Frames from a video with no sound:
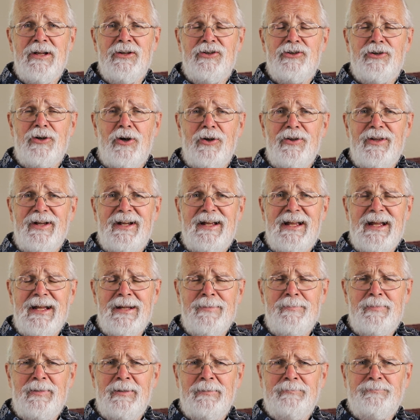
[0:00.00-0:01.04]
and saw the
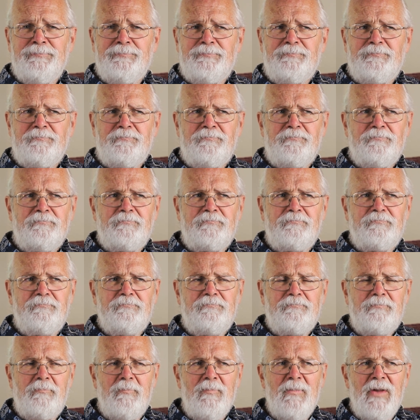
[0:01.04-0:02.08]
camp.
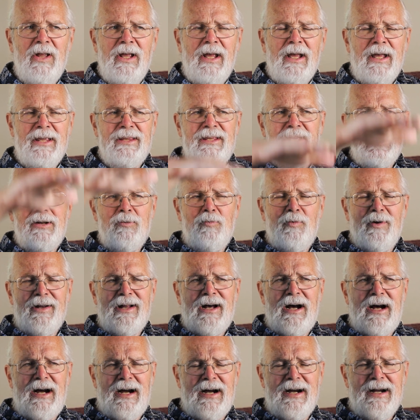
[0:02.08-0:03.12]
And then it went
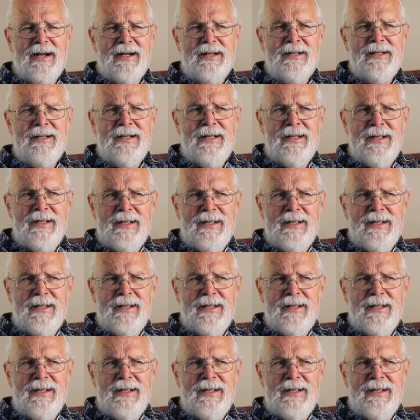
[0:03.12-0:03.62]
high,